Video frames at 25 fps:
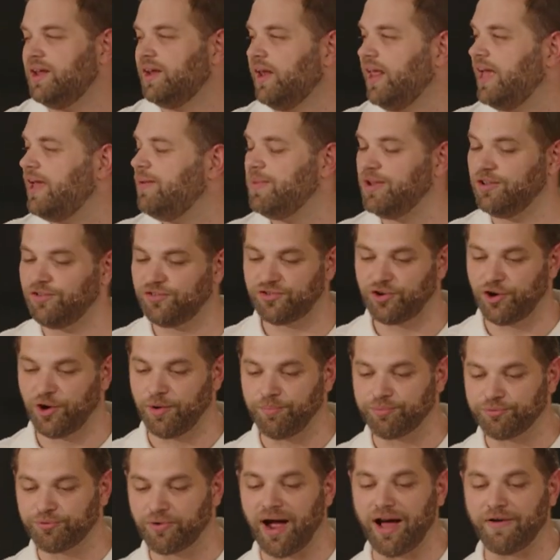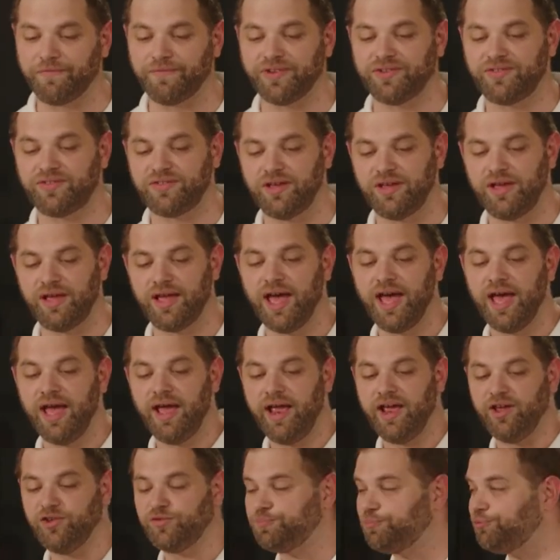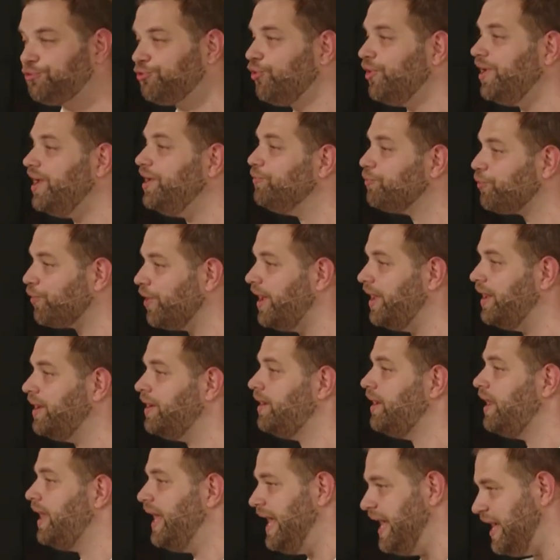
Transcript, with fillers: In layman's term, prophecy is pre written